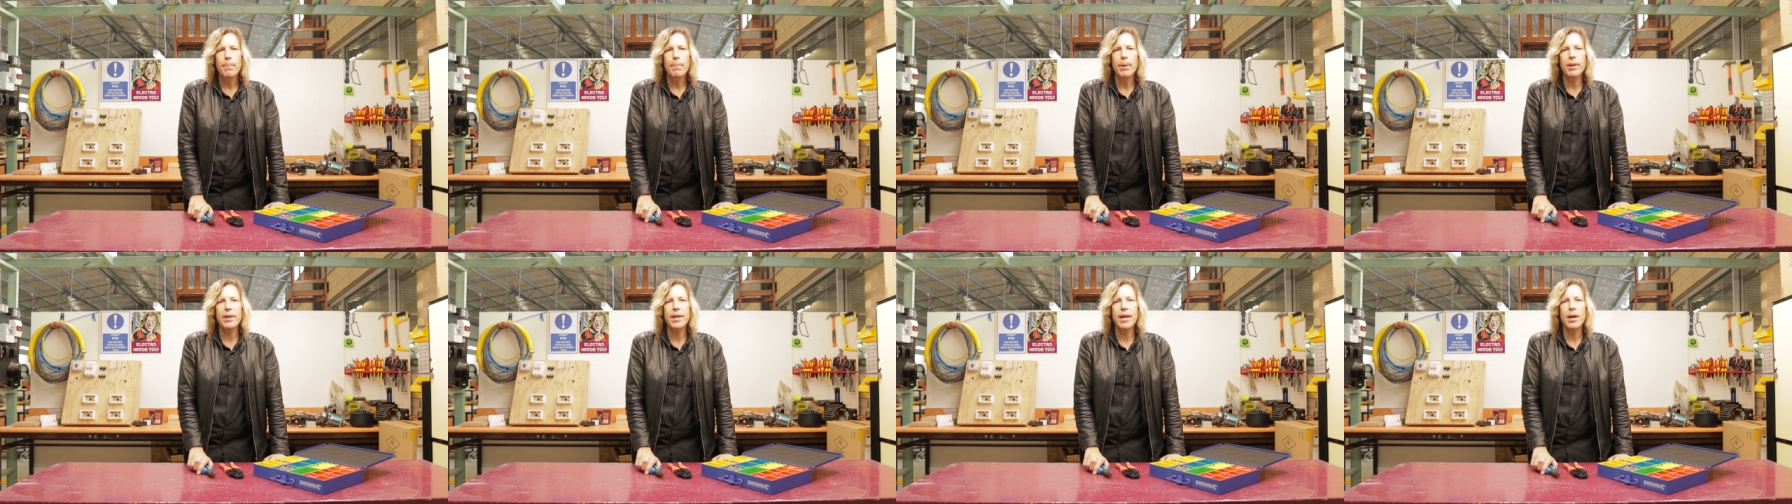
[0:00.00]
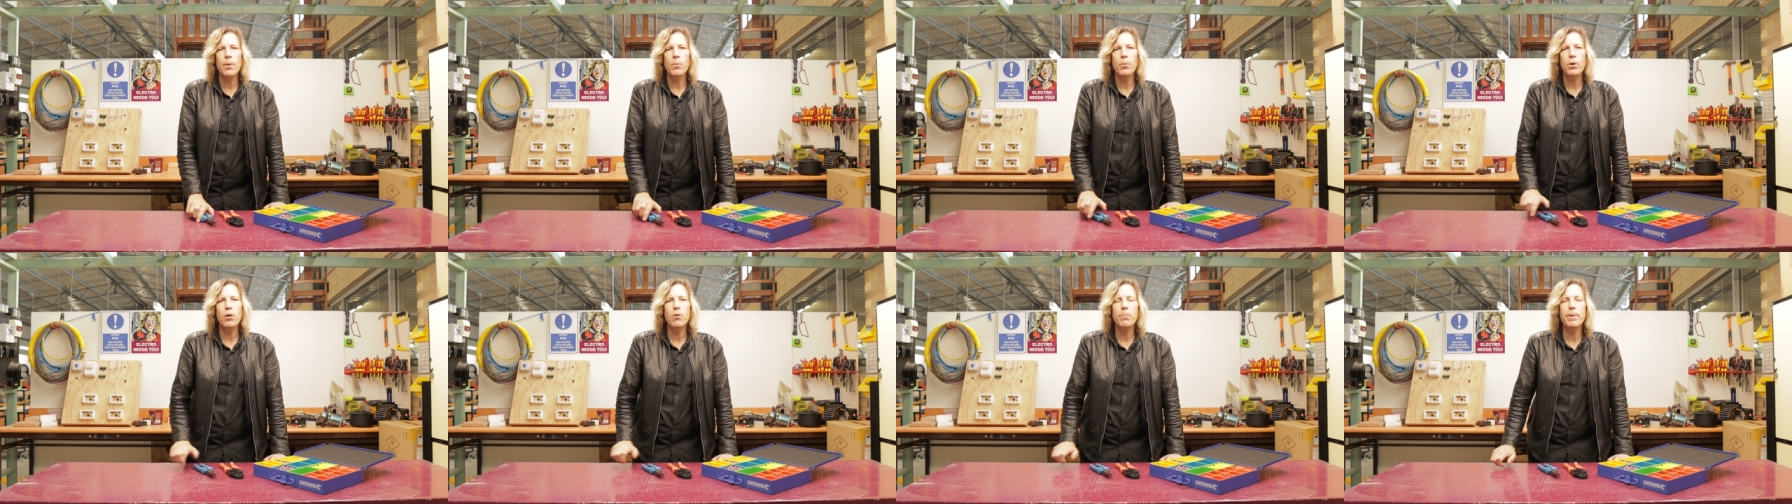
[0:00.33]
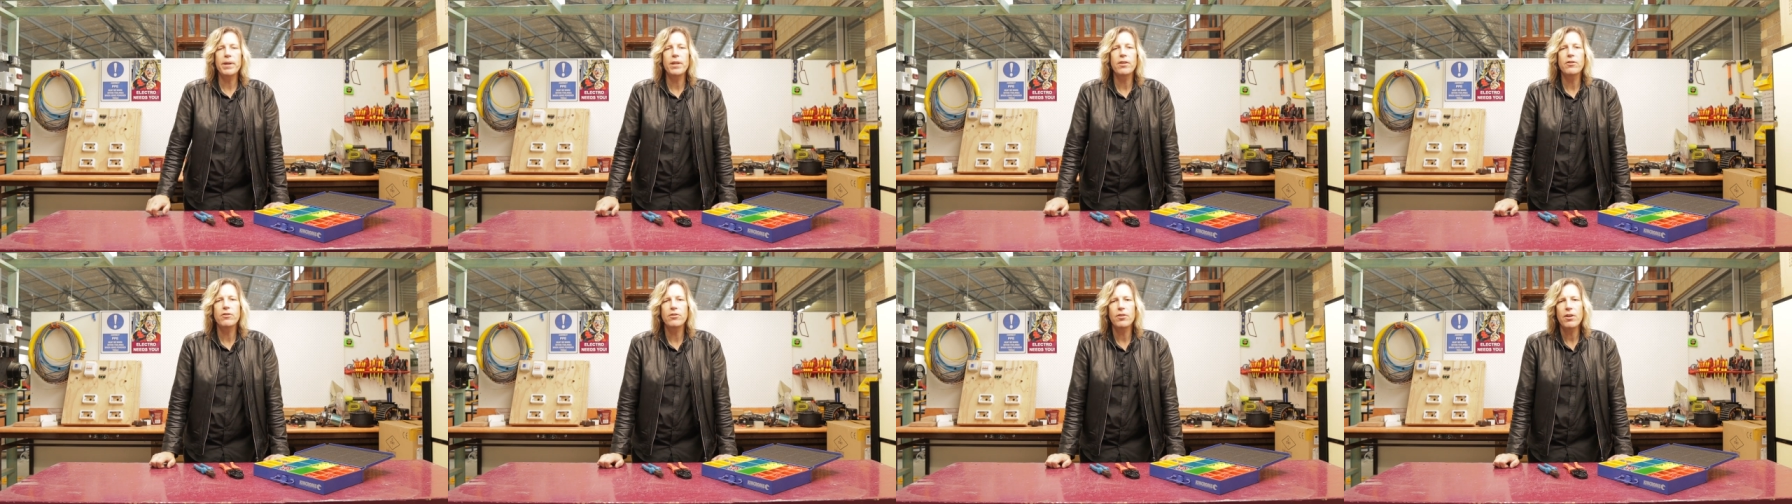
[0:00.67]
but there will
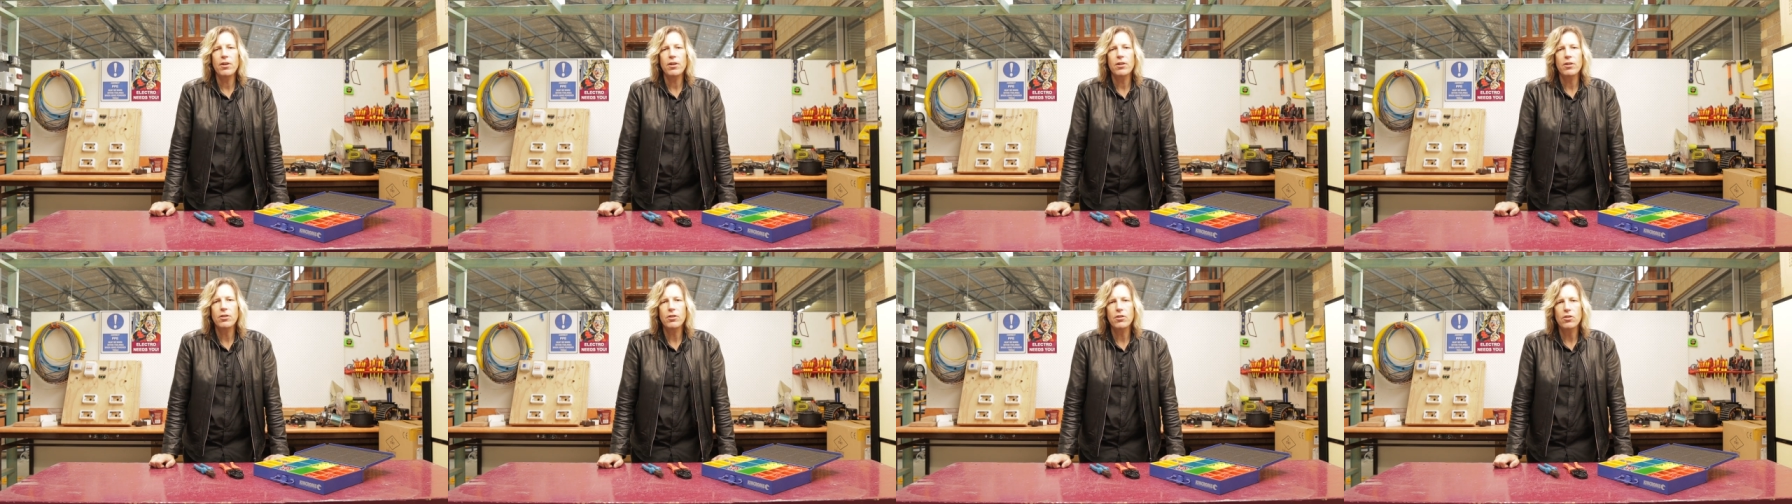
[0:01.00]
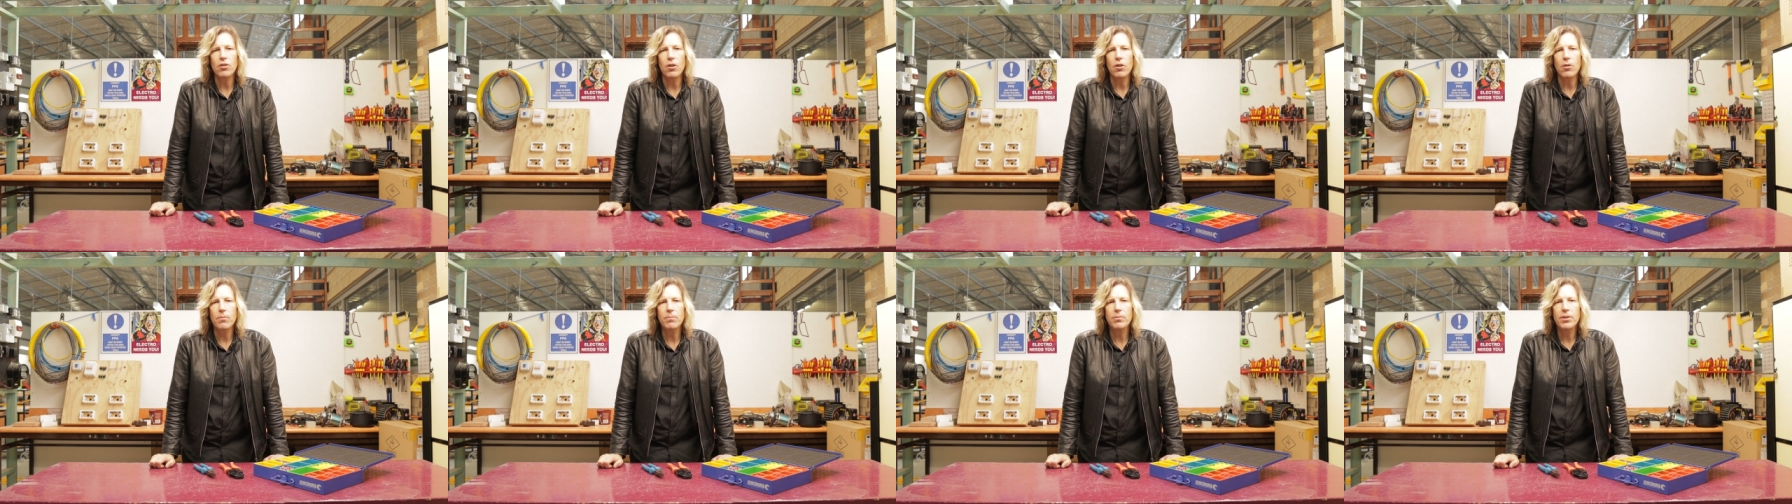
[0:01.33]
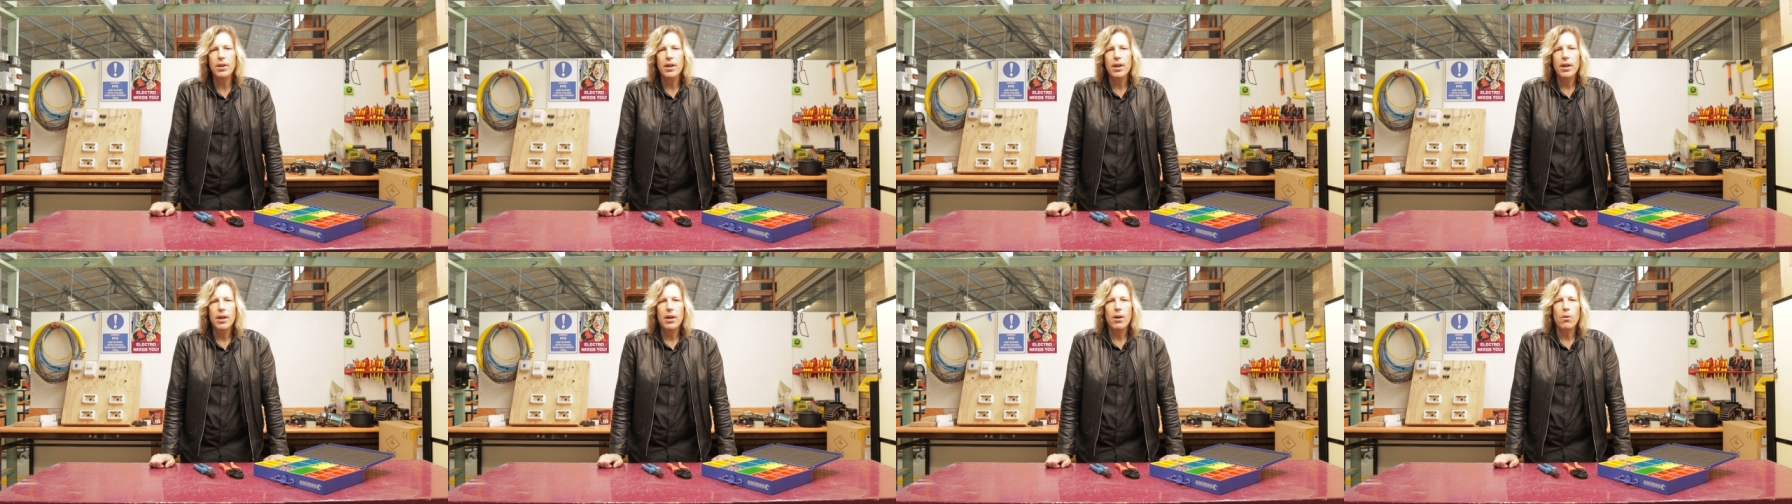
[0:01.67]
be certain jobs